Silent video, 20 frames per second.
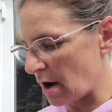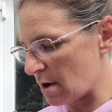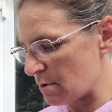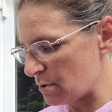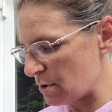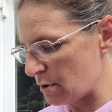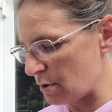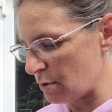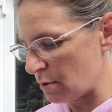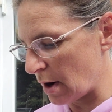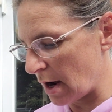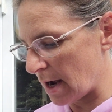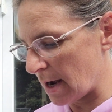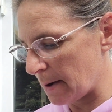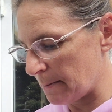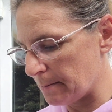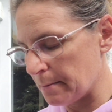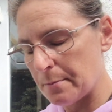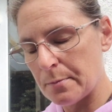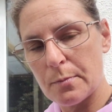I
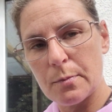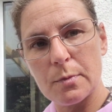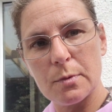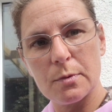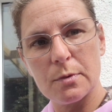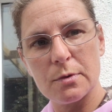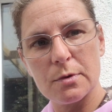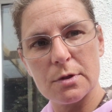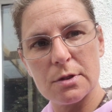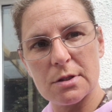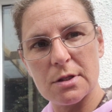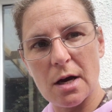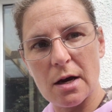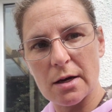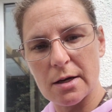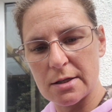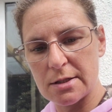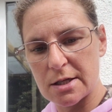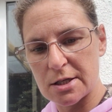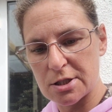will
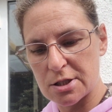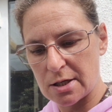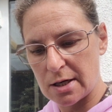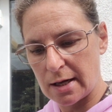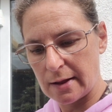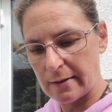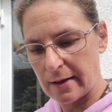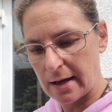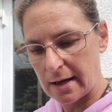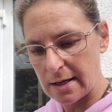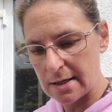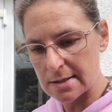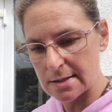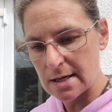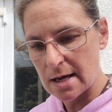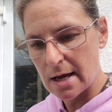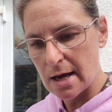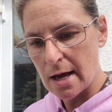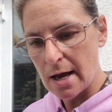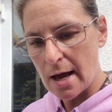start conditioning these,